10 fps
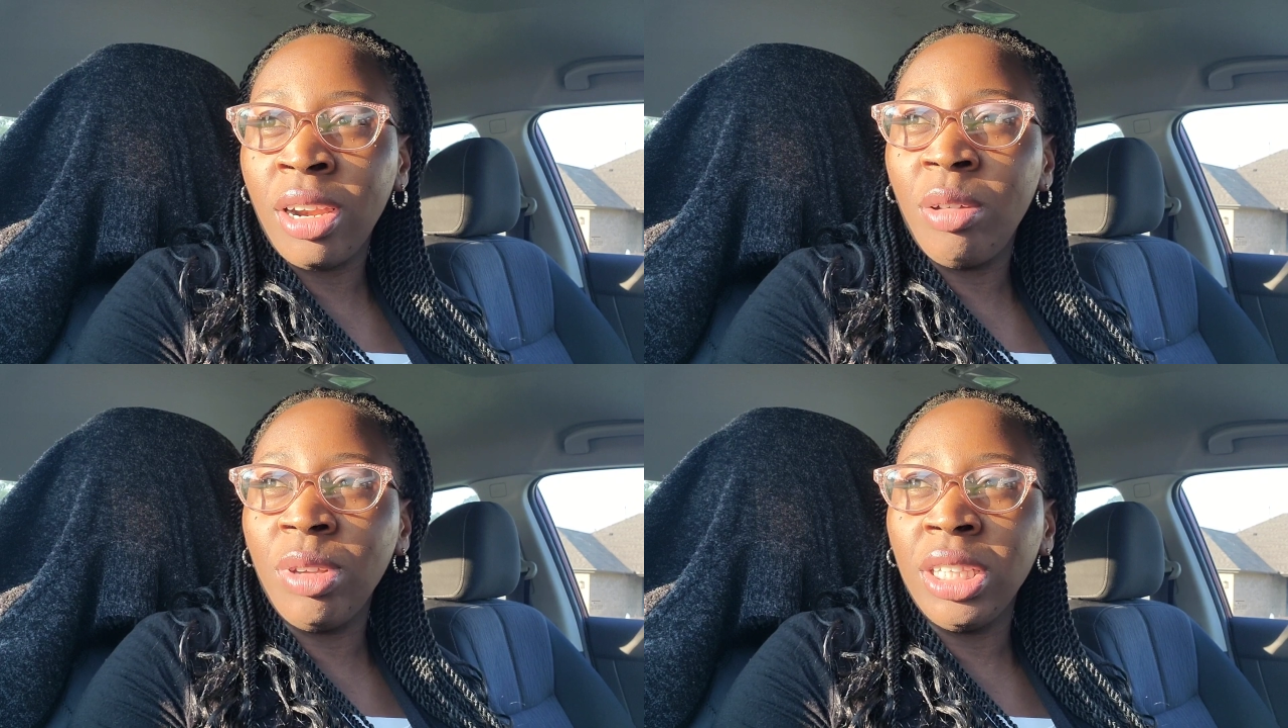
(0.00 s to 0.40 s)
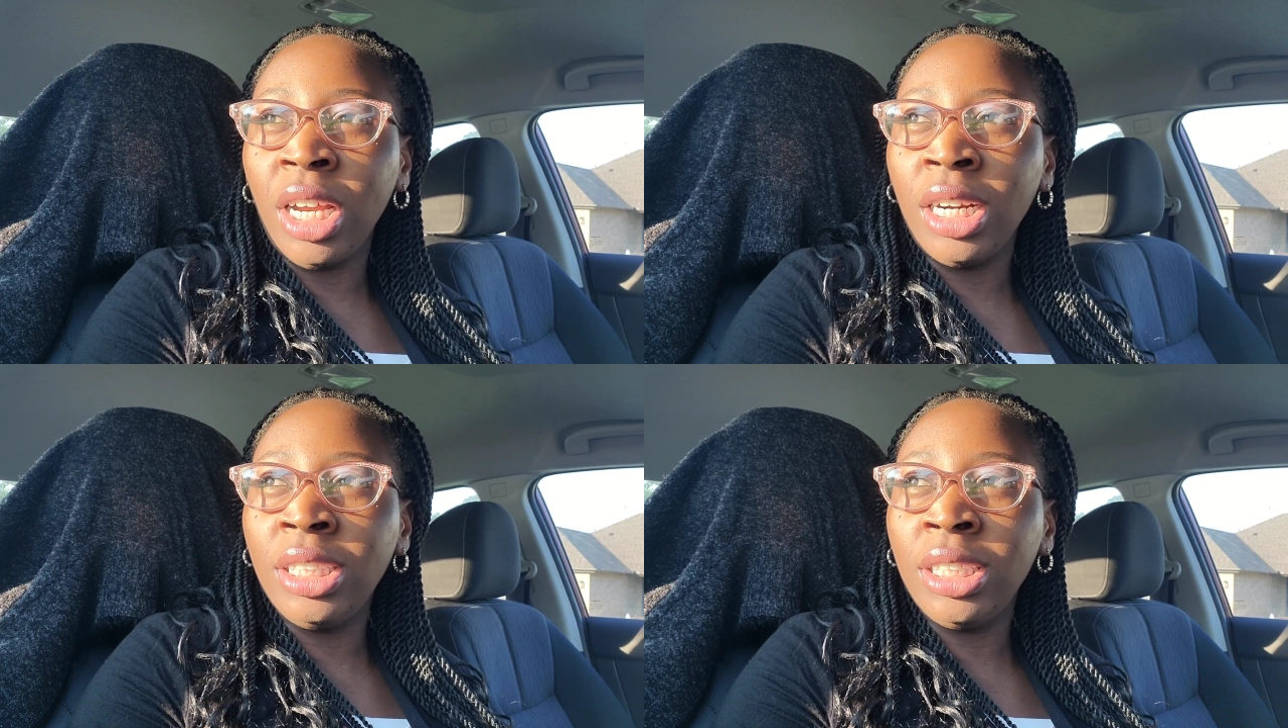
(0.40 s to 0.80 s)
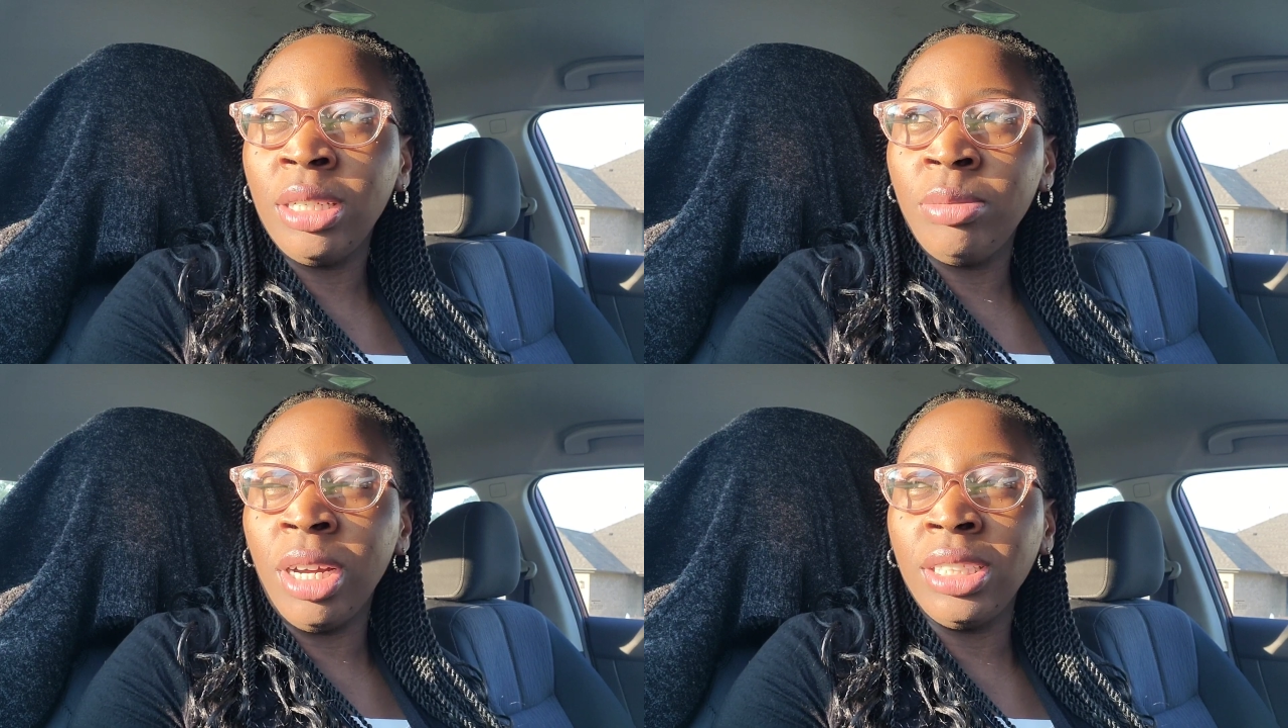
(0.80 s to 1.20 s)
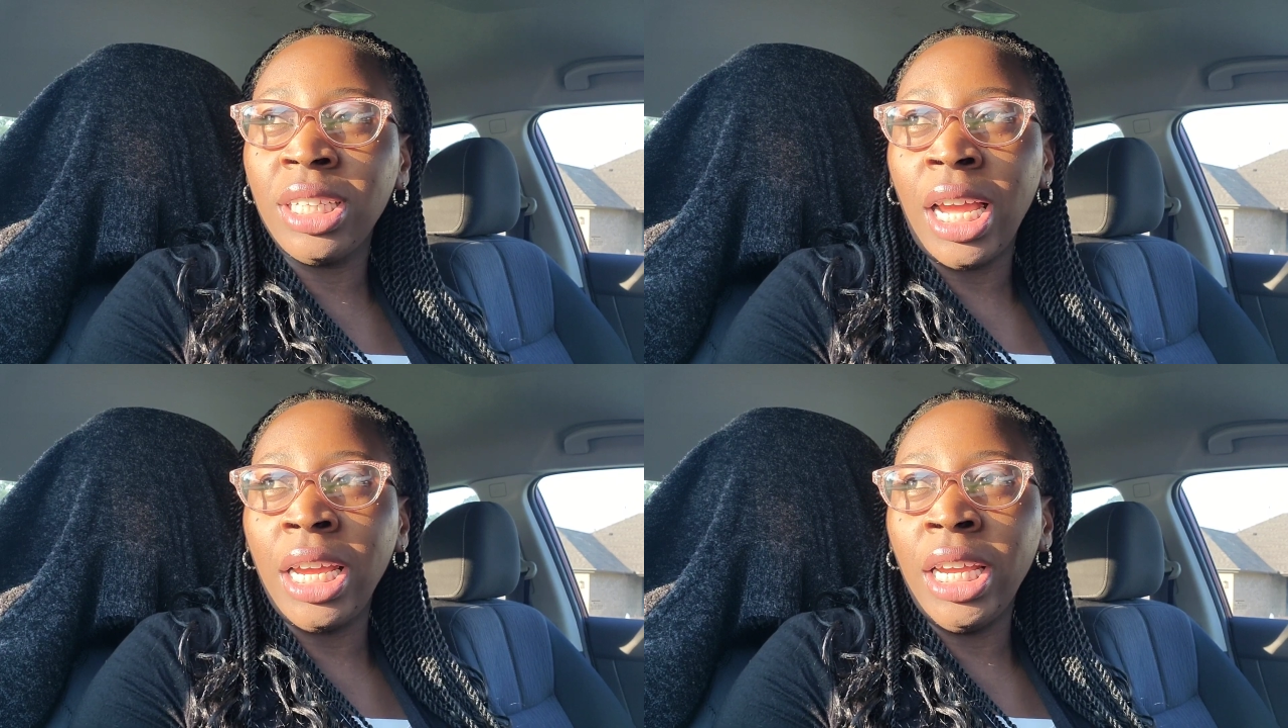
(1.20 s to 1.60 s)
It's gonna be 13
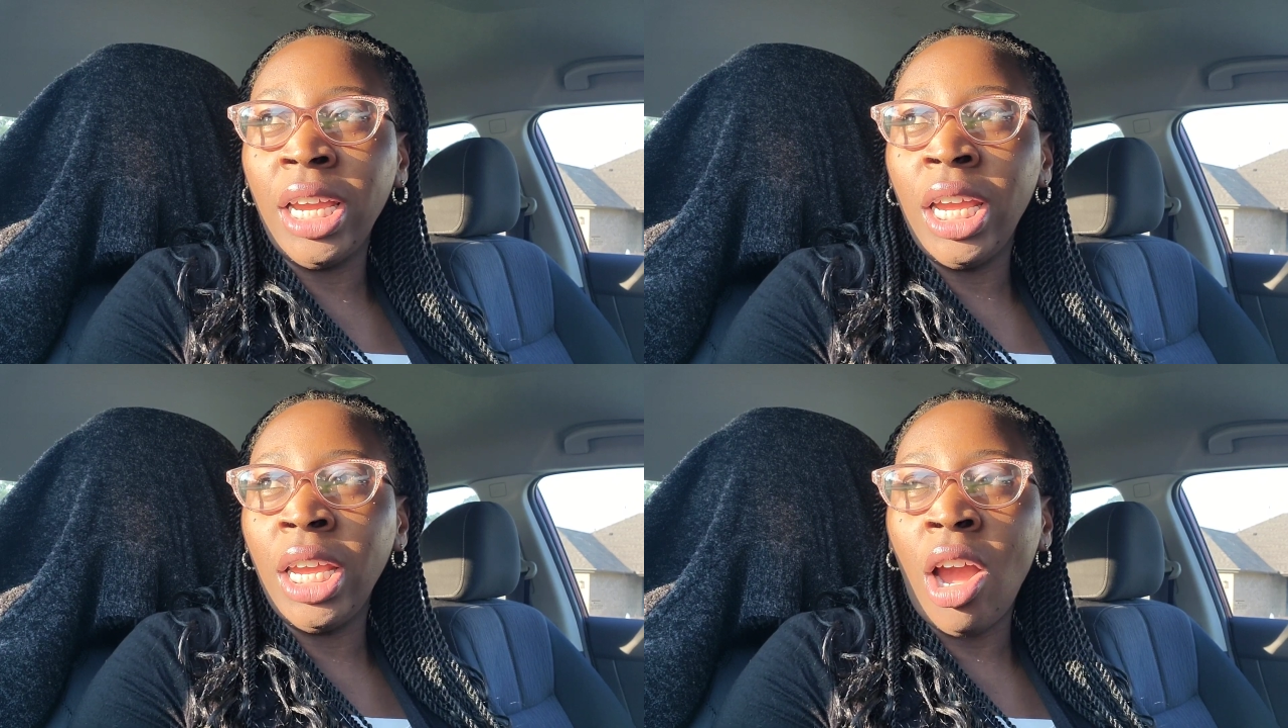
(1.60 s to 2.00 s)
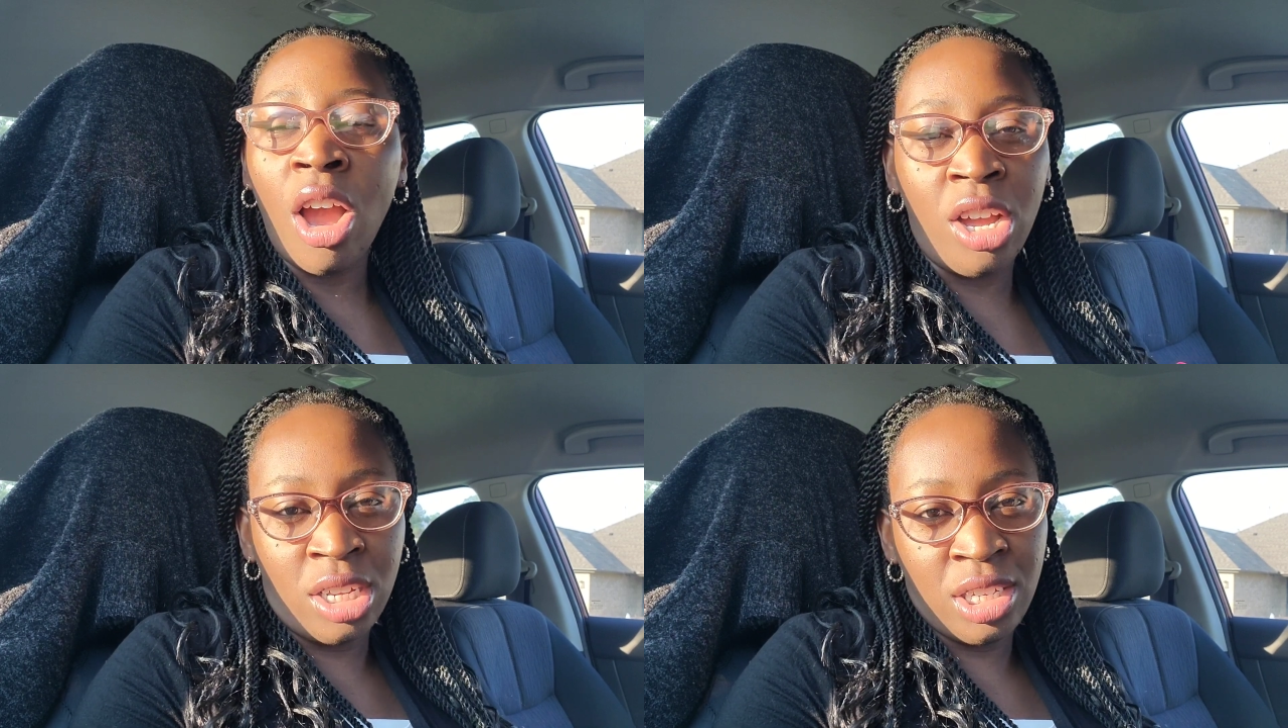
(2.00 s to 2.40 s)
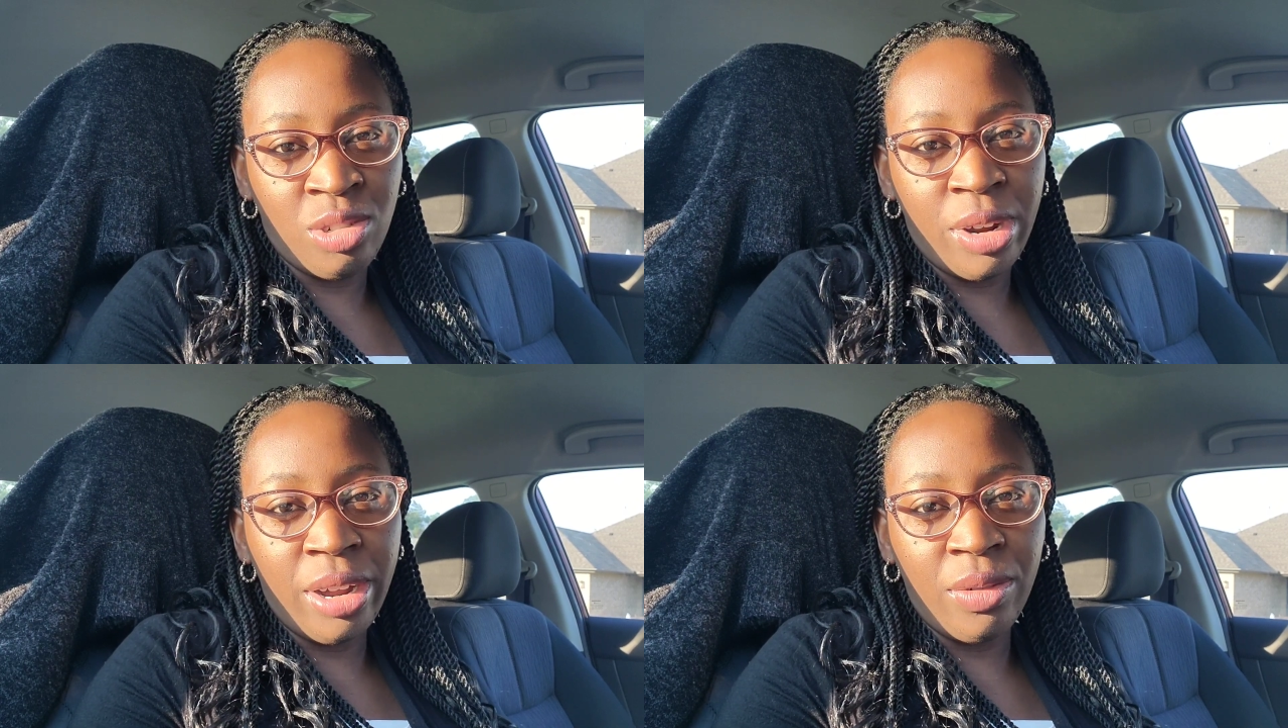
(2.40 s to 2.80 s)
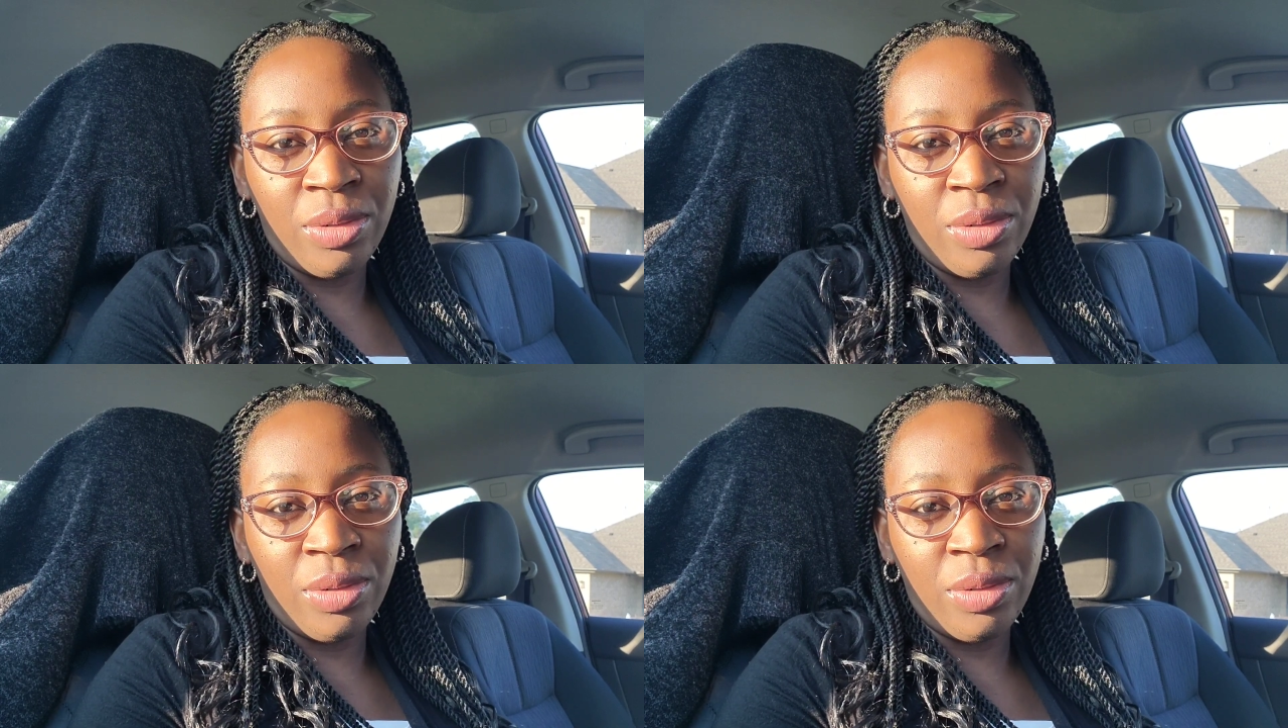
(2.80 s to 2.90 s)
months, August 12.